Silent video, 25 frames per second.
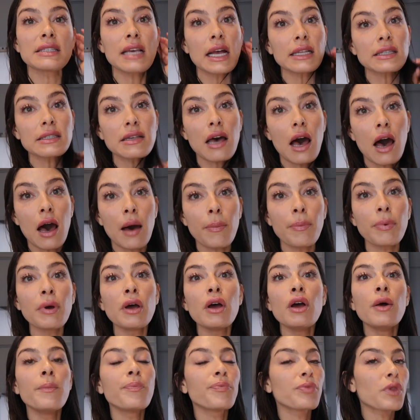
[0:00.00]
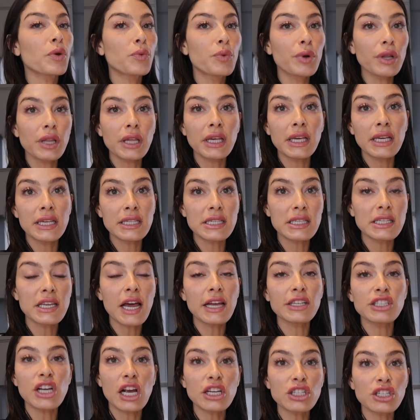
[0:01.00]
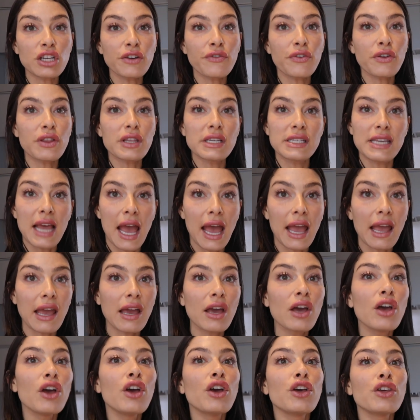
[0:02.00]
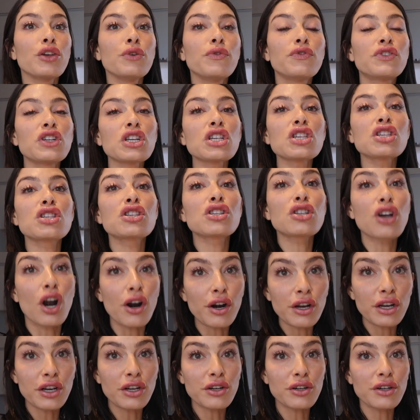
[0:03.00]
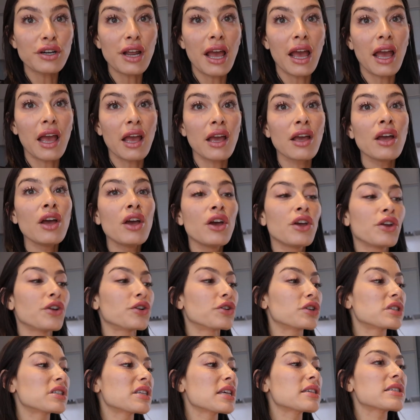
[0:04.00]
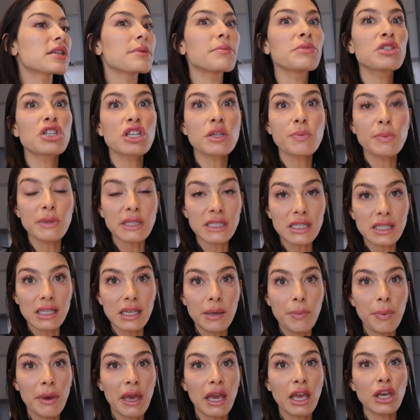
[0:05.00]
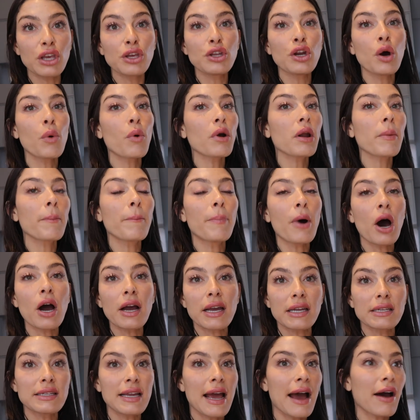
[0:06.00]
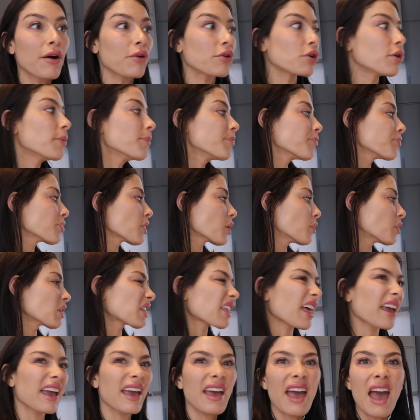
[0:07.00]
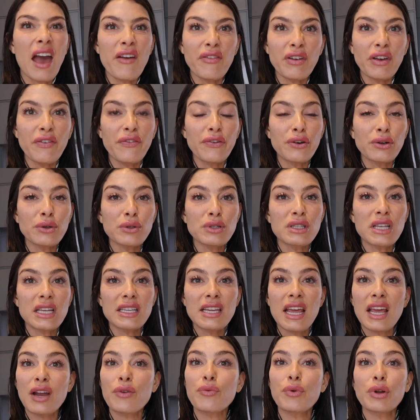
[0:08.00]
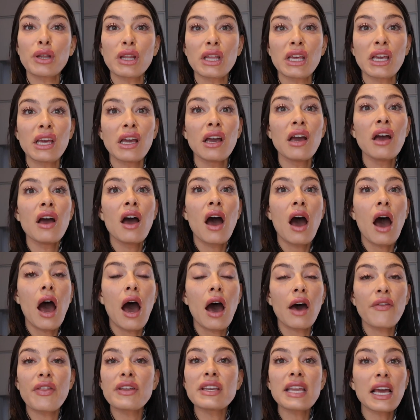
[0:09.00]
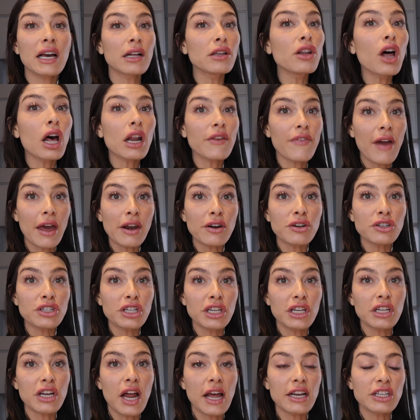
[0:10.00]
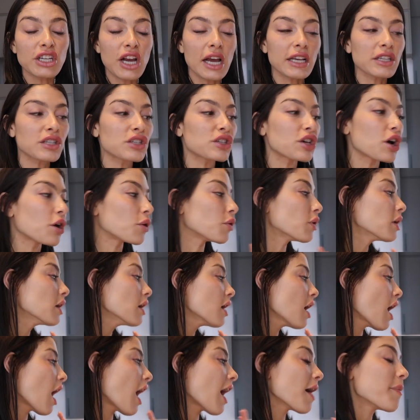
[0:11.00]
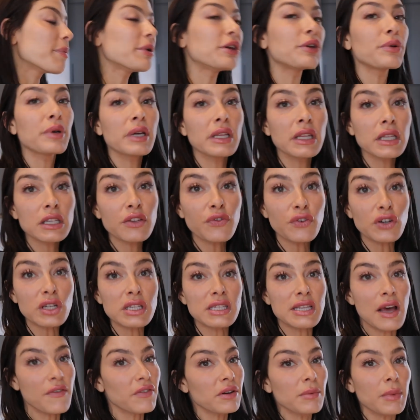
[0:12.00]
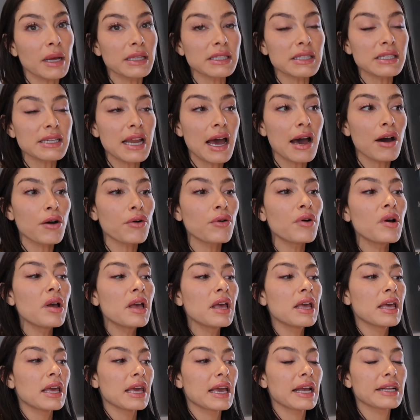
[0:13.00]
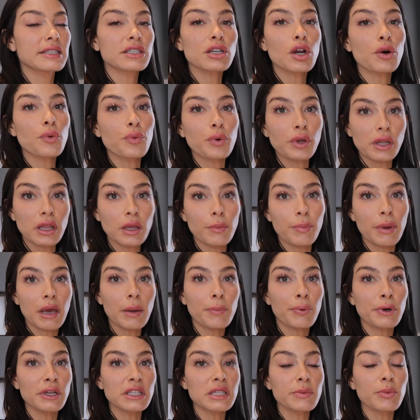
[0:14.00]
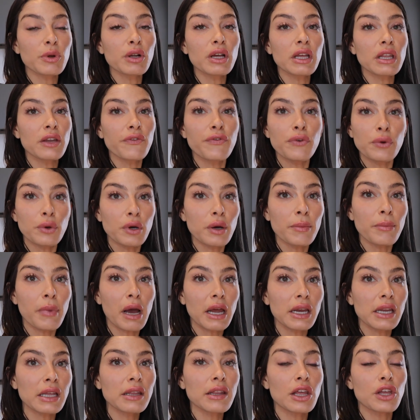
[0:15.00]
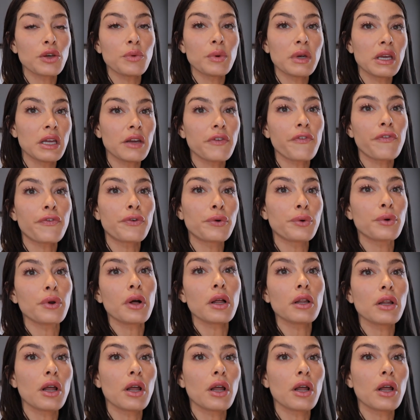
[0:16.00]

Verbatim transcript: sets up really easy digestion for the day. You've just started your day, your system's just been sleeping, you don't want to bog it down with like heavy foods that take really uh, that take a lot of energy to digest. So I've been doing this for seven months now. It's a really big principle in food combining that you eat fruit